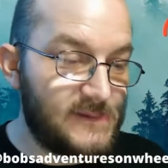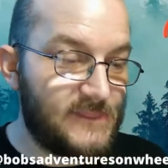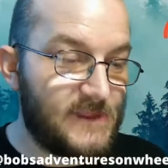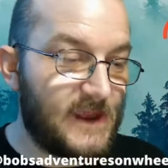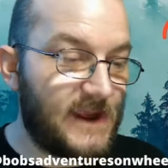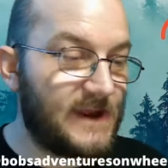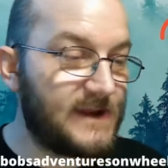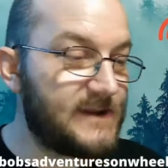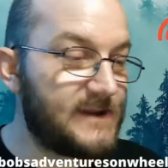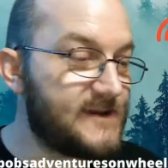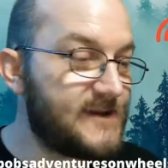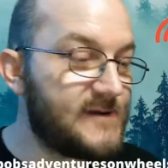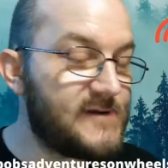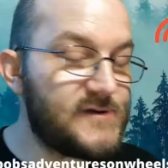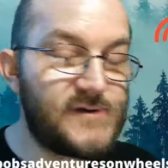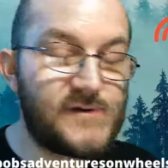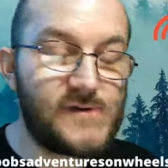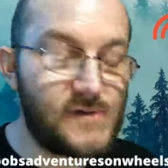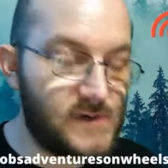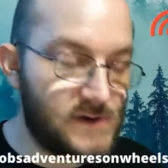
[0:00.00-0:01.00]
That is
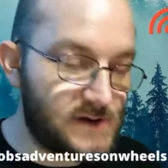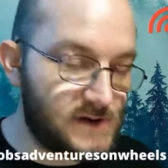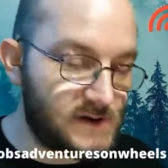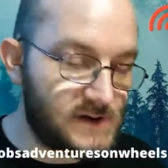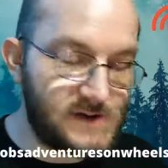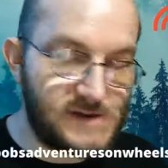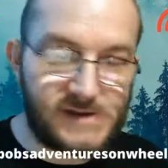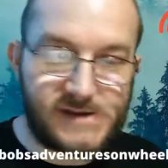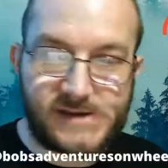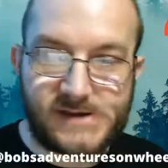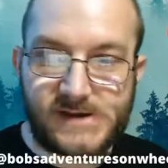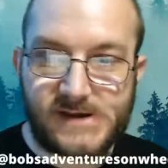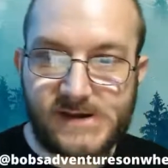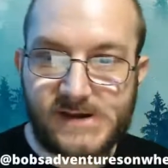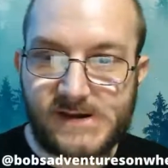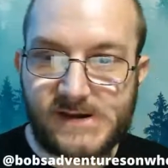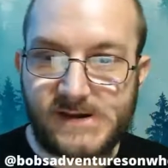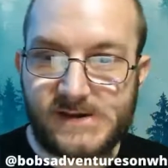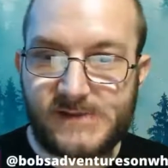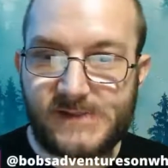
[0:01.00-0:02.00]
your
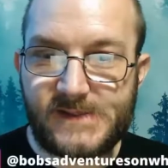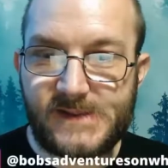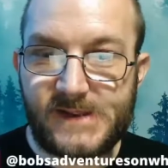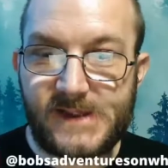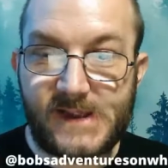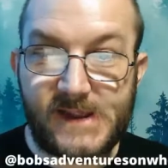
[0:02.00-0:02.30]
Share the